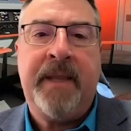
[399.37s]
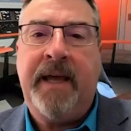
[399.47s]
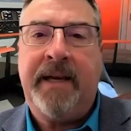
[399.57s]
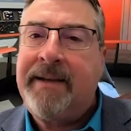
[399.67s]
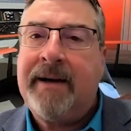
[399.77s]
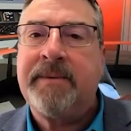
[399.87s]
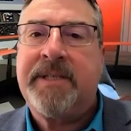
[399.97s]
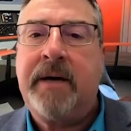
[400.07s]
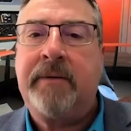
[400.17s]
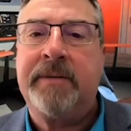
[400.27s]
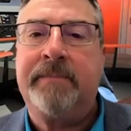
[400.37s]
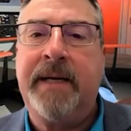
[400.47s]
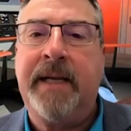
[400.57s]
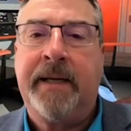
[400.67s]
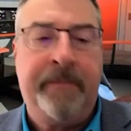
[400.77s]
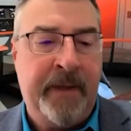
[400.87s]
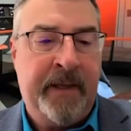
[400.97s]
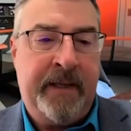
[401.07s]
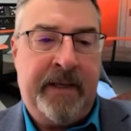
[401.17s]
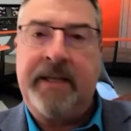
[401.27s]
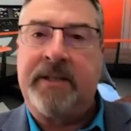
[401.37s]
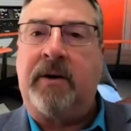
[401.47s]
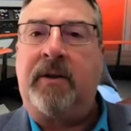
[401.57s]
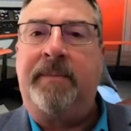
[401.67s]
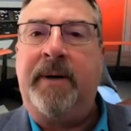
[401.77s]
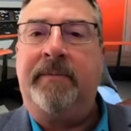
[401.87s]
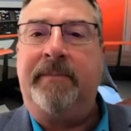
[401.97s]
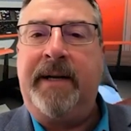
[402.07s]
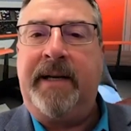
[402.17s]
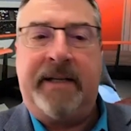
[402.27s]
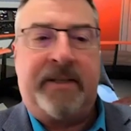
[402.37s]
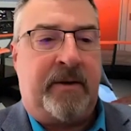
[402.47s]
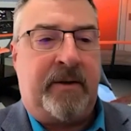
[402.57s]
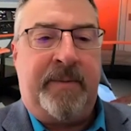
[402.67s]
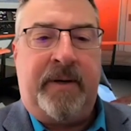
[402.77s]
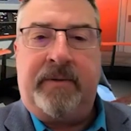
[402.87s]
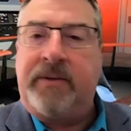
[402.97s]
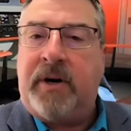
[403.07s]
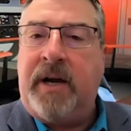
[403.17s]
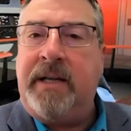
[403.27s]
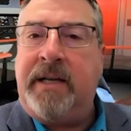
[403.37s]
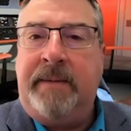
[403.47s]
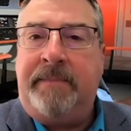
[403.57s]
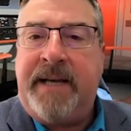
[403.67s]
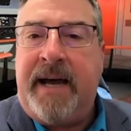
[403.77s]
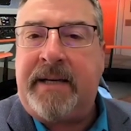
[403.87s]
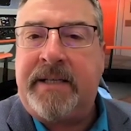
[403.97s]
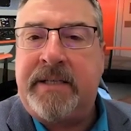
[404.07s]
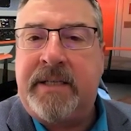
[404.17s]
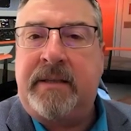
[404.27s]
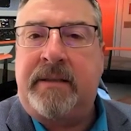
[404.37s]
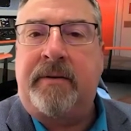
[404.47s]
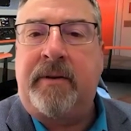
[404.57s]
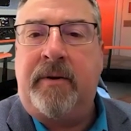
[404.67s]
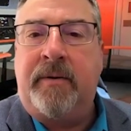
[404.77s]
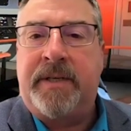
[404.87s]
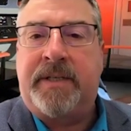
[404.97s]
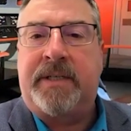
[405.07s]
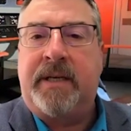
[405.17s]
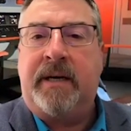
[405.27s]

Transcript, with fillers: And it comes down to money. It's all about money. It's all about trying to keep taxes at their lowest.